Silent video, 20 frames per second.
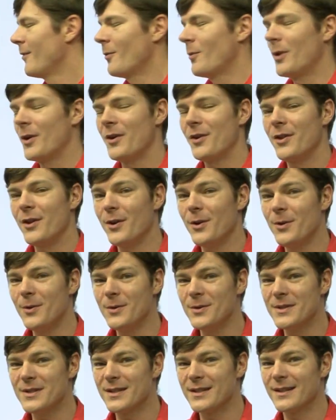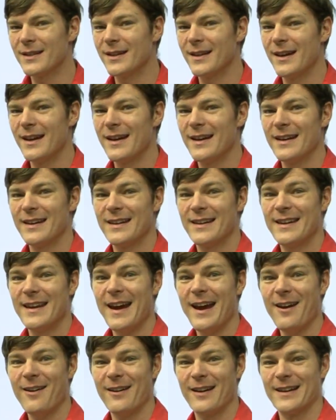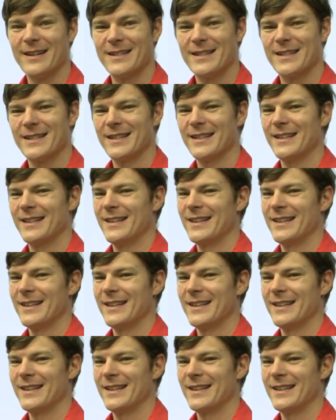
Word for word: What are those? Carrots.